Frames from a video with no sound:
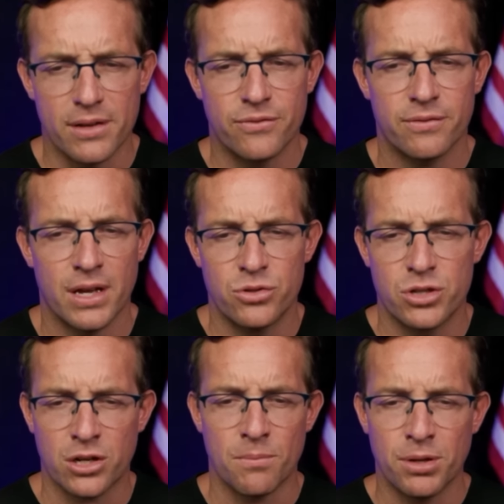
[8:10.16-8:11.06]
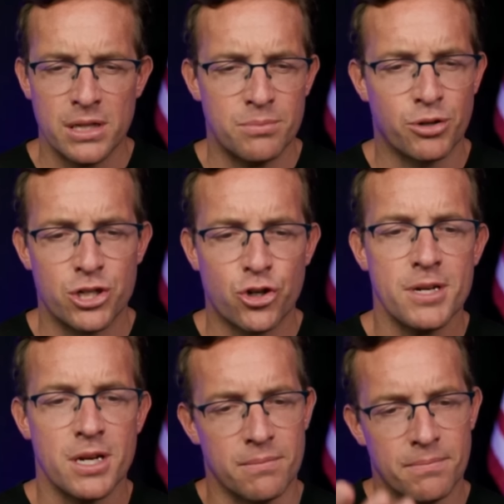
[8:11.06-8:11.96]
and it was like completely
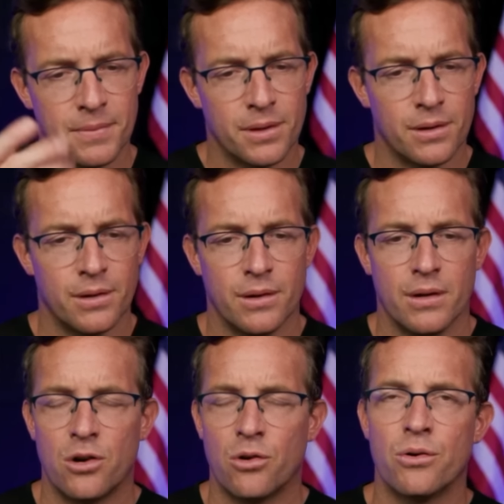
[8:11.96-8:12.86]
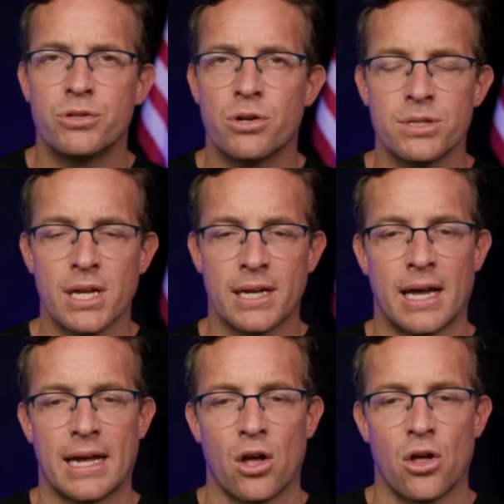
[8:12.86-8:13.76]
pre-scripted. It was almost
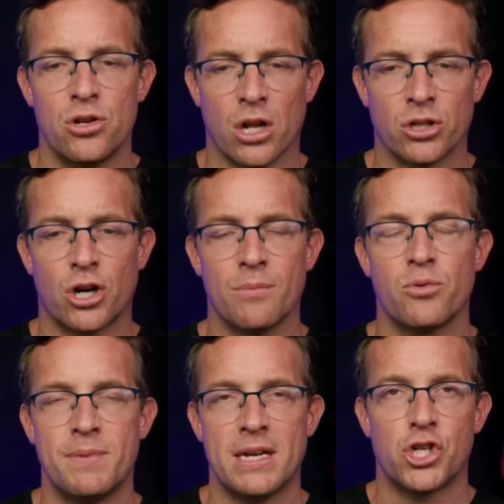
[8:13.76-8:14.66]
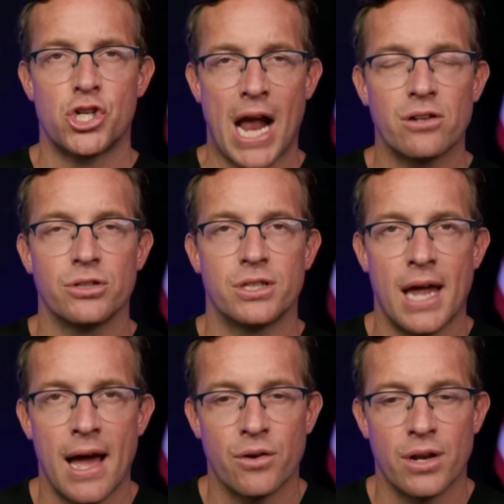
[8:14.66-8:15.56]
like Donald Trump was being shackled
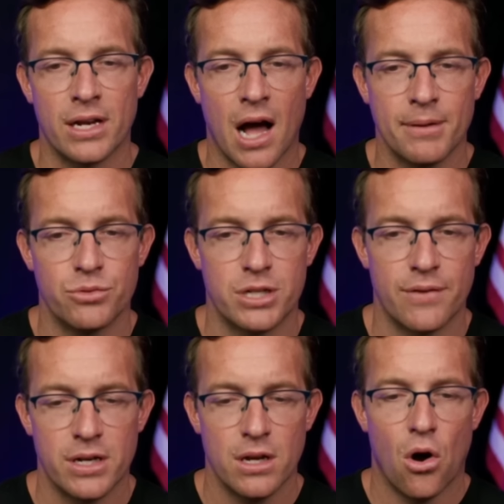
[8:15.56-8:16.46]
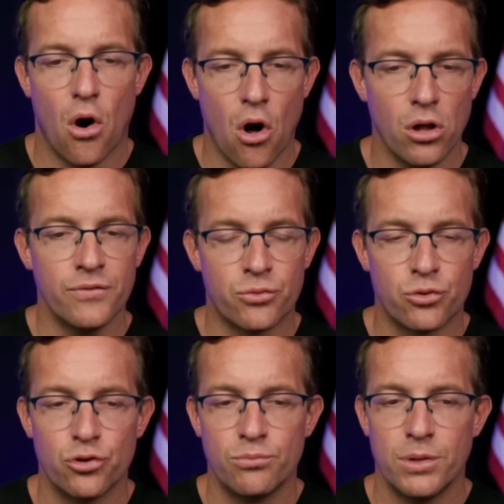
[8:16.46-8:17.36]
down and Kamala was given all of the
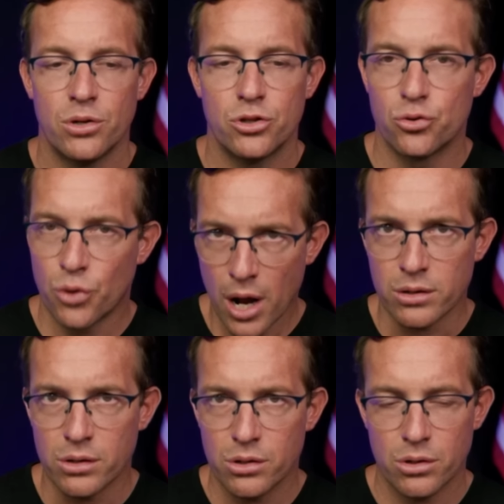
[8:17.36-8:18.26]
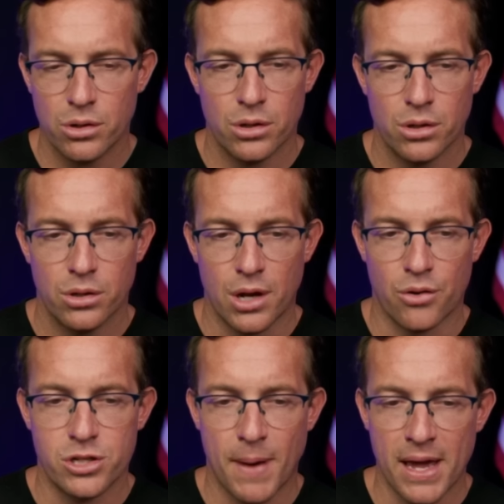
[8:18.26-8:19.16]
room to run. Now,
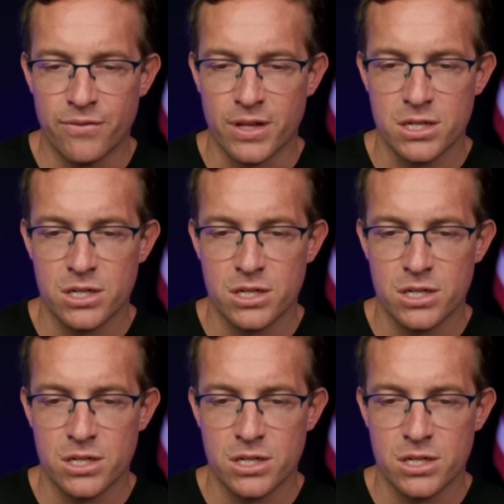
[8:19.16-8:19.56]
in spite of this,